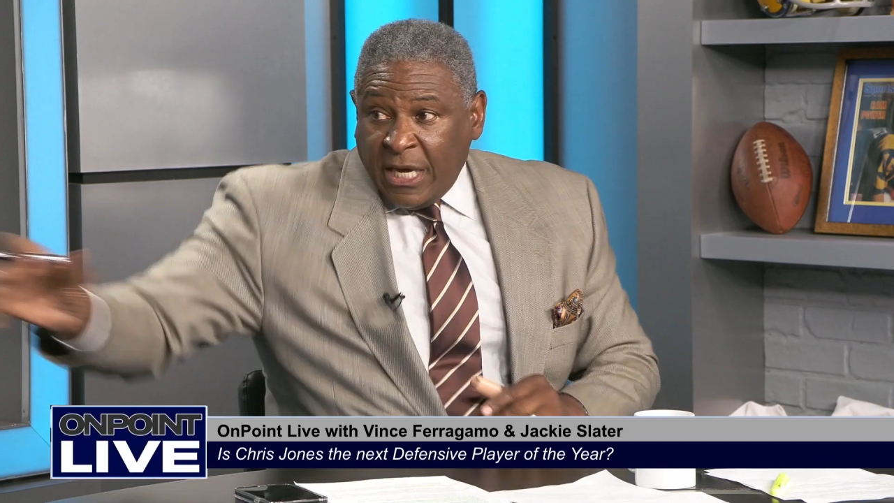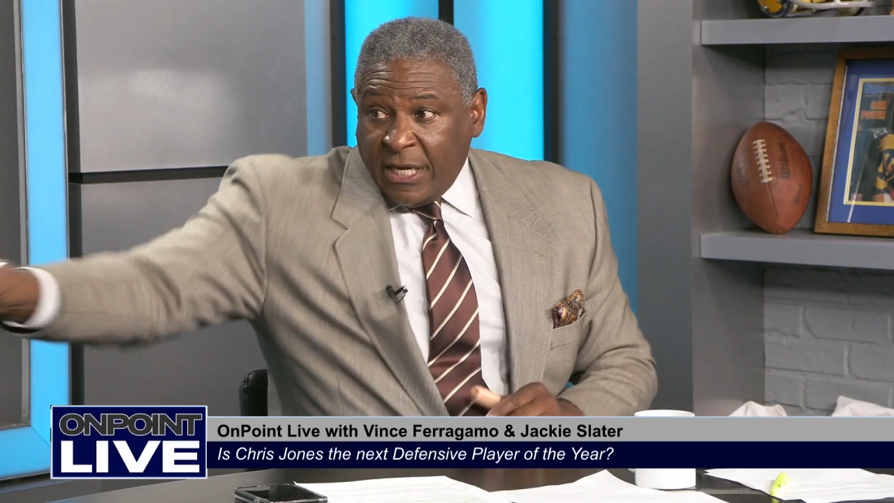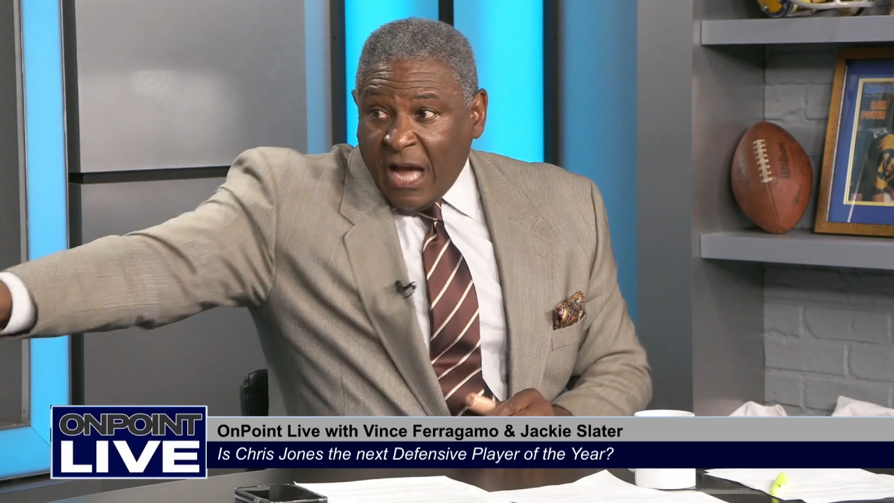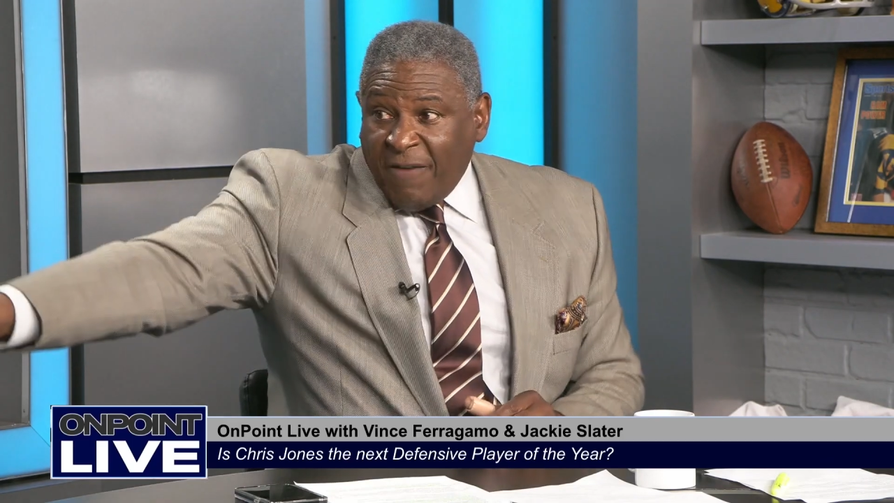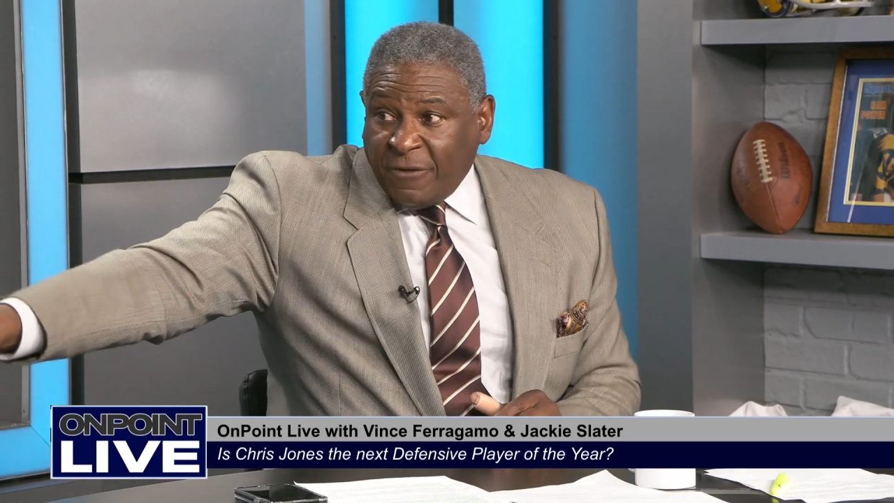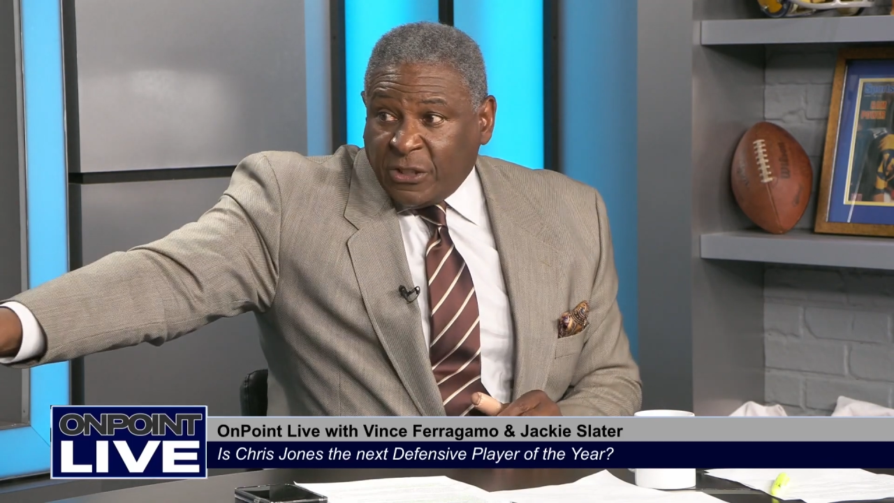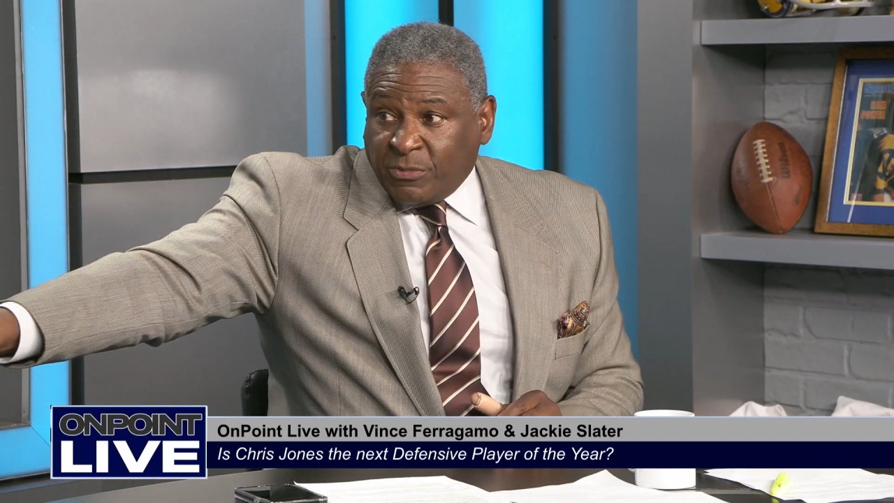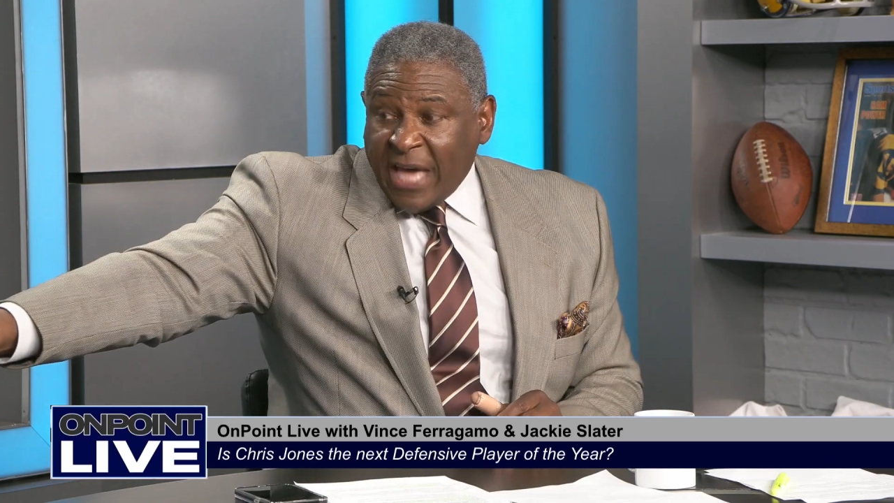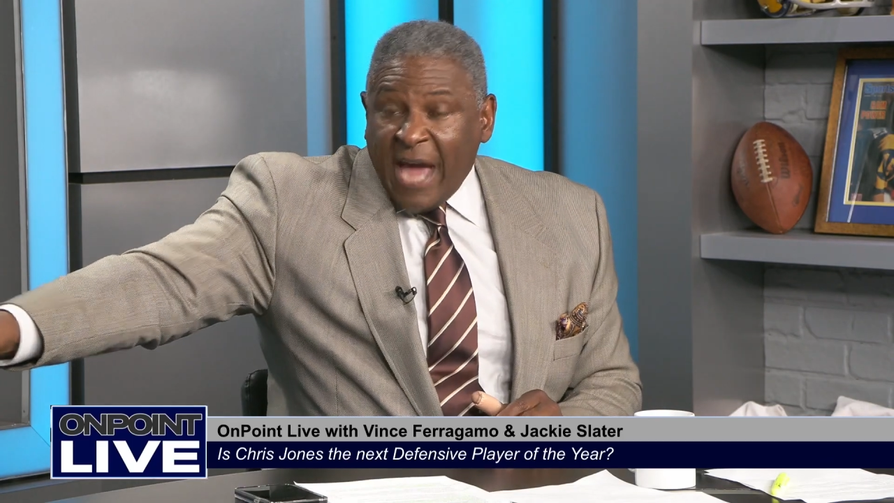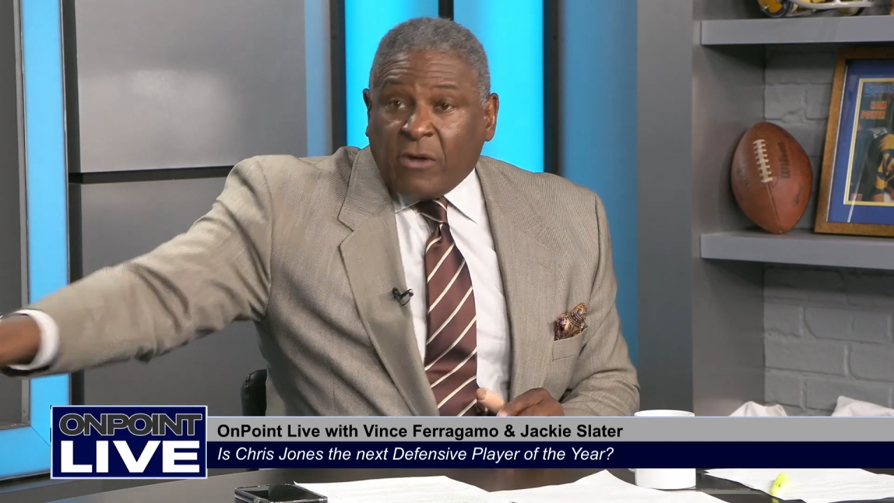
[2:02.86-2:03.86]
the offensive
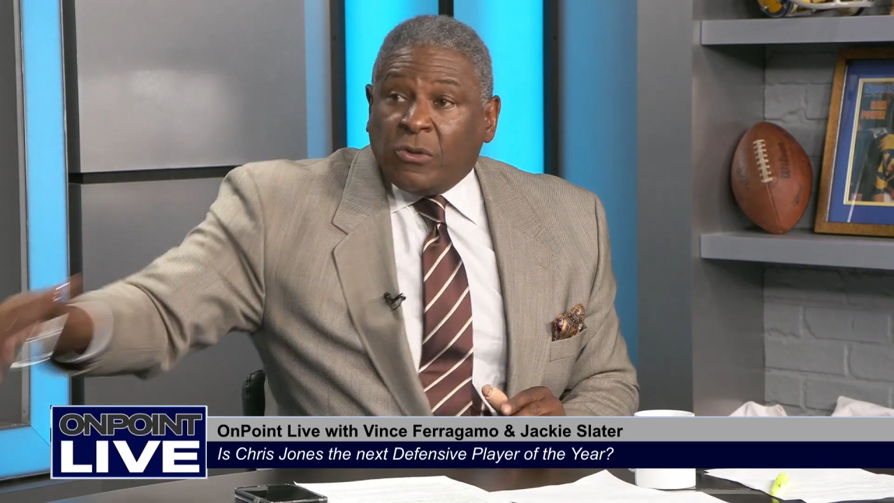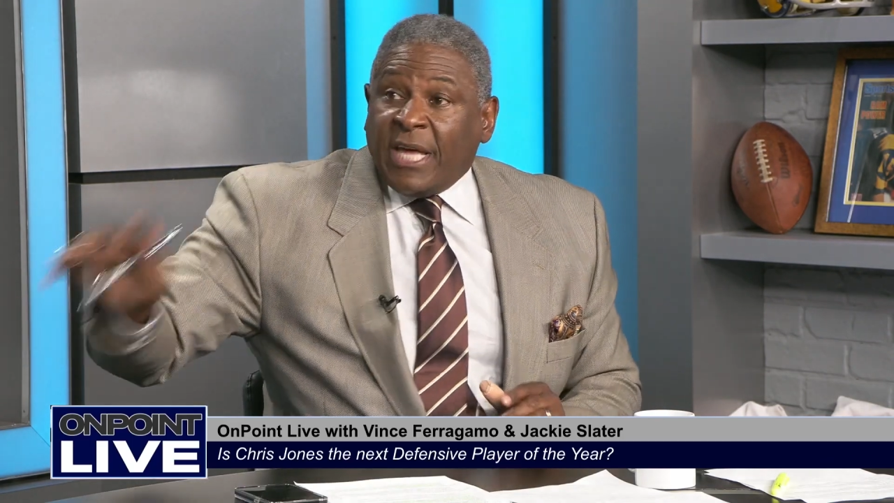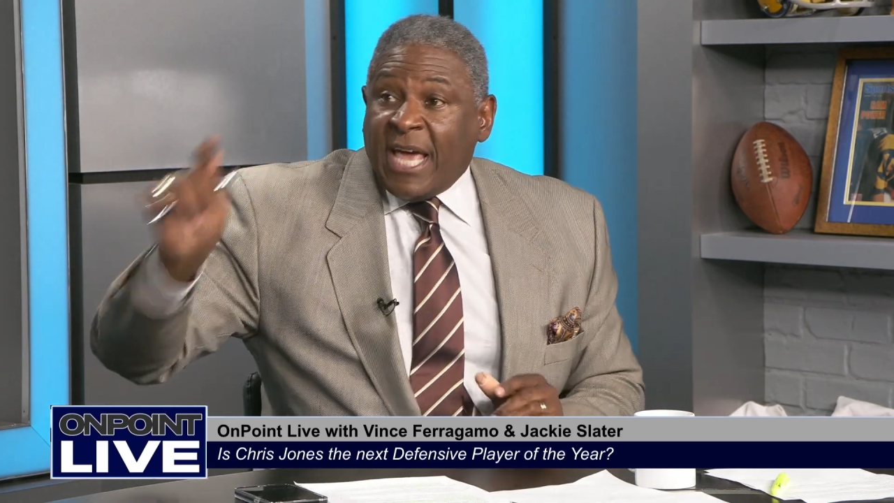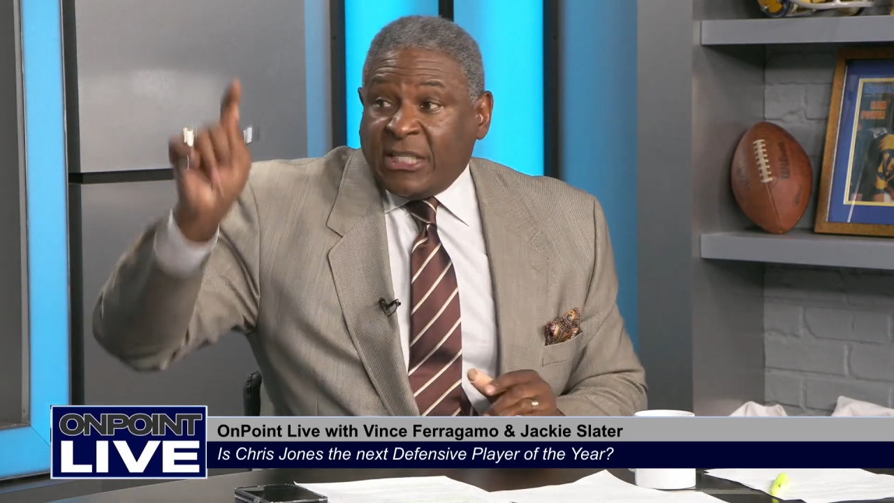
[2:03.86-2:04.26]
tackle that has